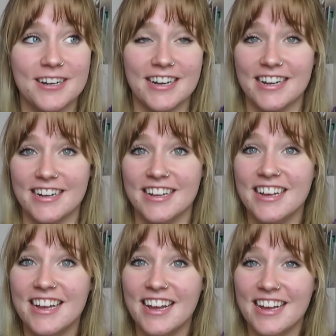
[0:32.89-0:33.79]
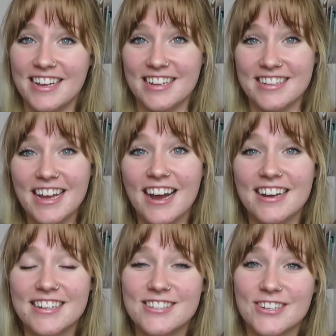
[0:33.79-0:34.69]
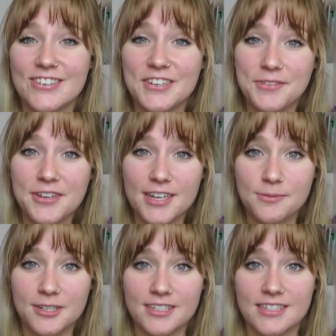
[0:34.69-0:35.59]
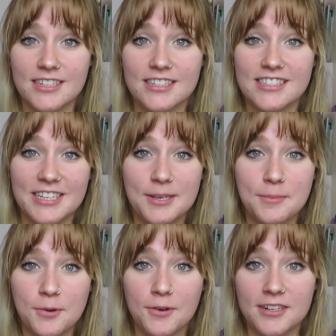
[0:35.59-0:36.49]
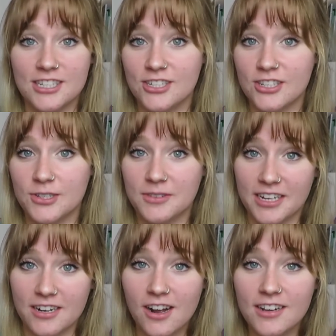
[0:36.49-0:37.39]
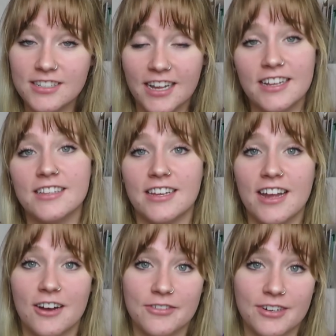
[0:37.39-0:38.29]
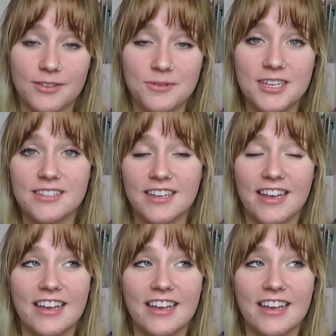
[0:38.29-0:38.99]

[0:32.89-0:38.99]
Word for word: And yeah, and so if you guys want to see more teacher related content like outfit of the weeks